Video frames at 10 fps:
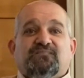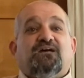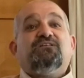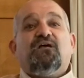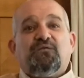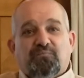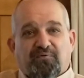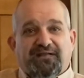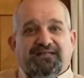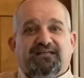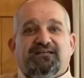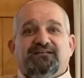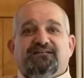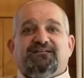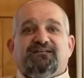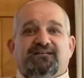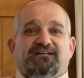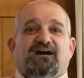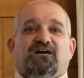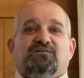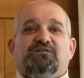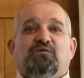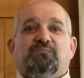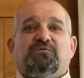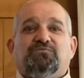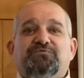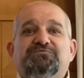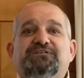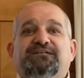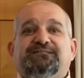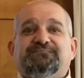Another break in our normal routine.